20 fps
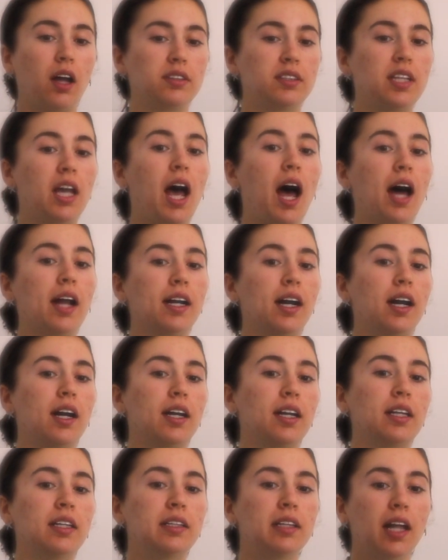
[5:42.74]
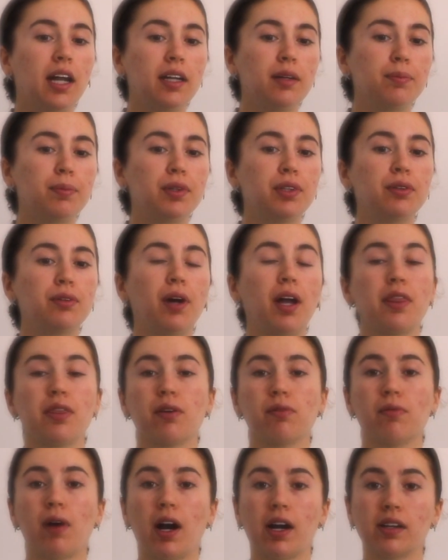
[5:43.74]
data in light blue and
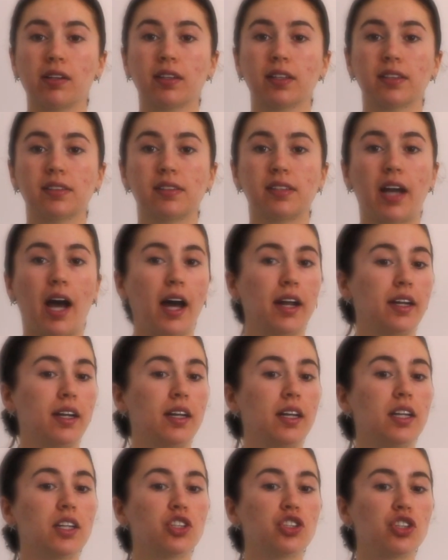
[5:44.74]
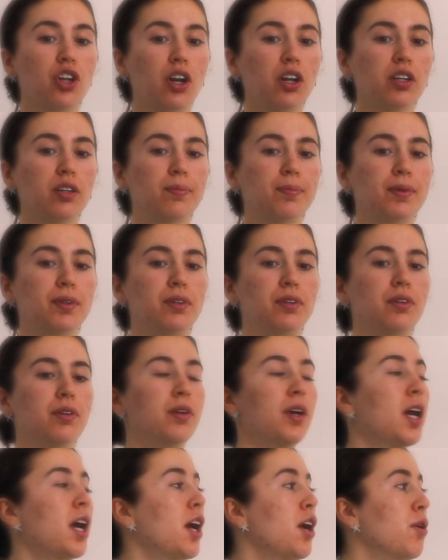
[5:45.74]
the wireless data in dark
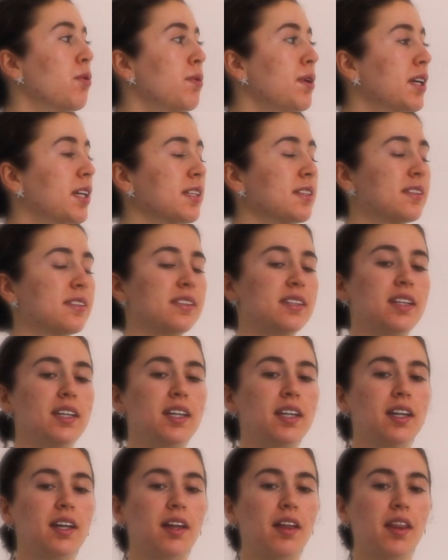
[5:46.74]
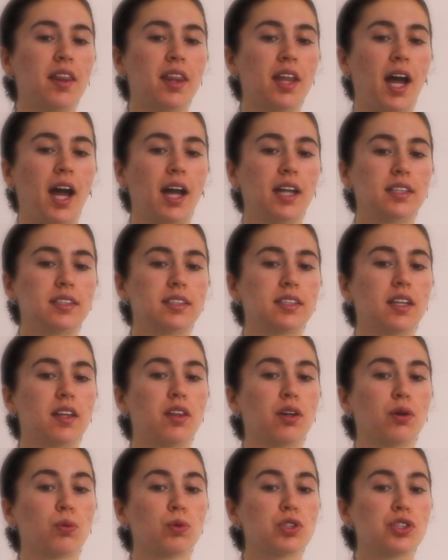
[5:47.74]
blue, we can see that
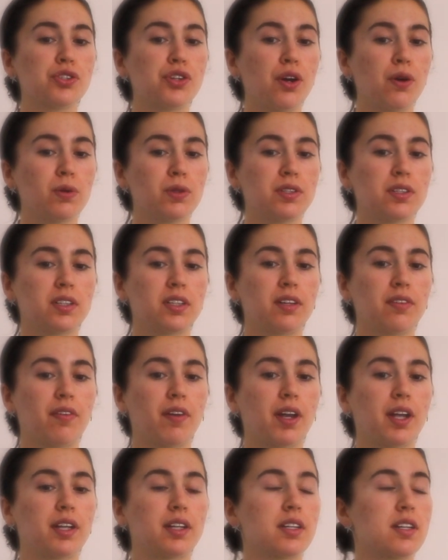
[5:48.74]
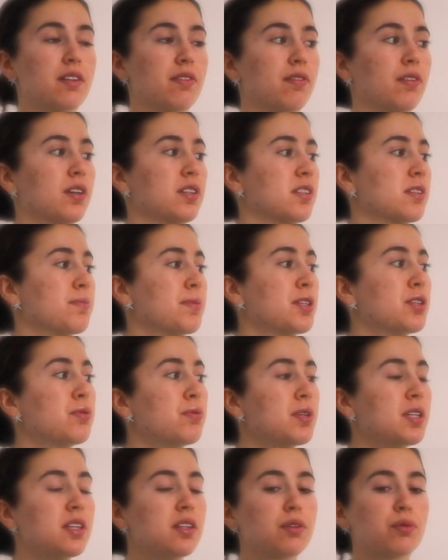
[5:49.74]
there was no significant difference
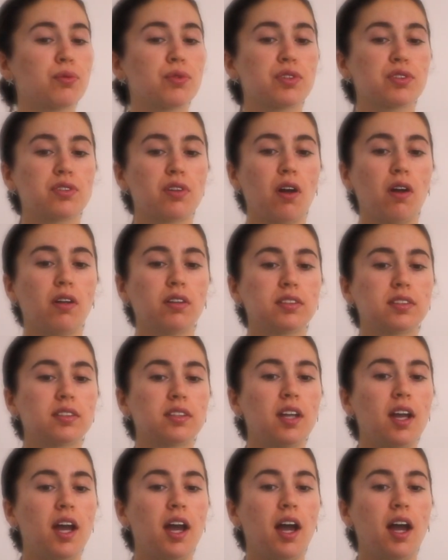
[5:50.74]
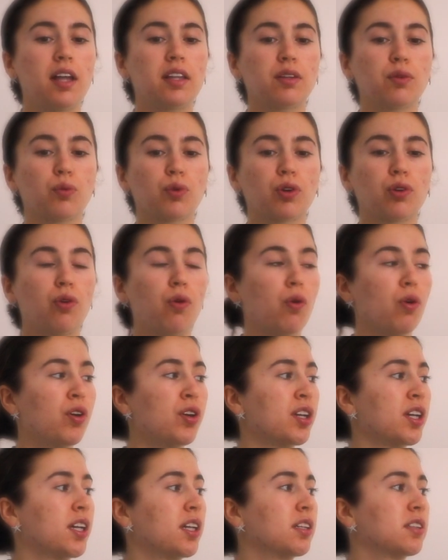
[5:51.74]
between the results and the
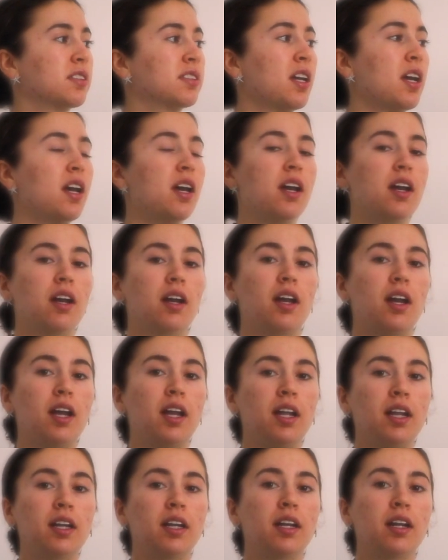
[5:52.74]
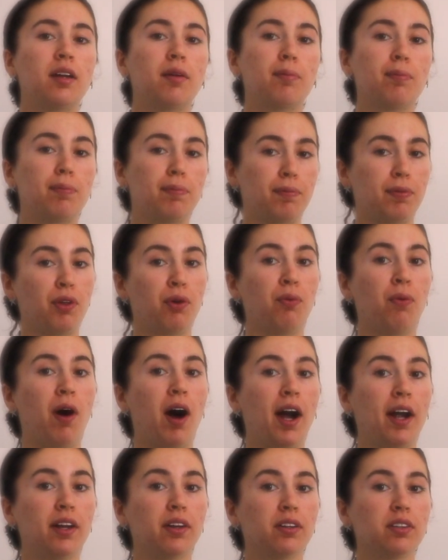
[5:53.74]
recordings in the
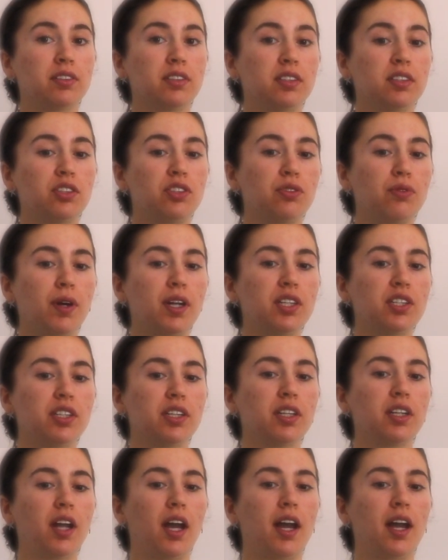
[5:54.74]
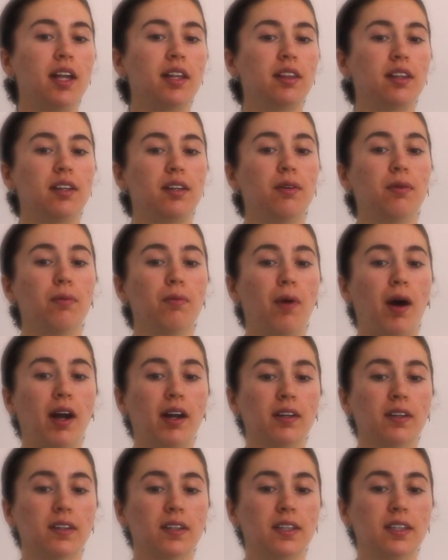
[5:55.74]
wired situation and the
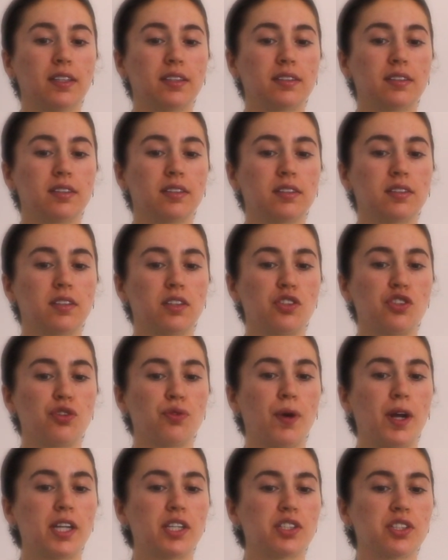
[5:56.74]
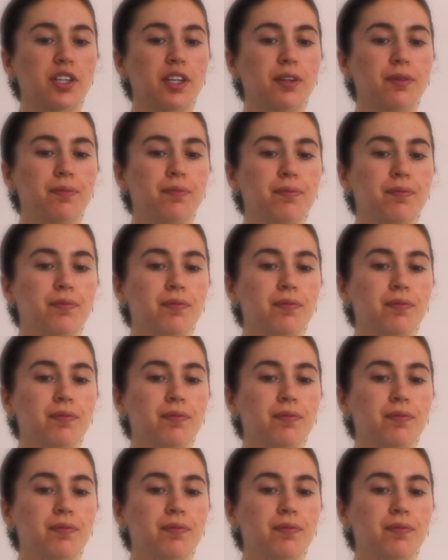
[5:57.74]
wireless situation.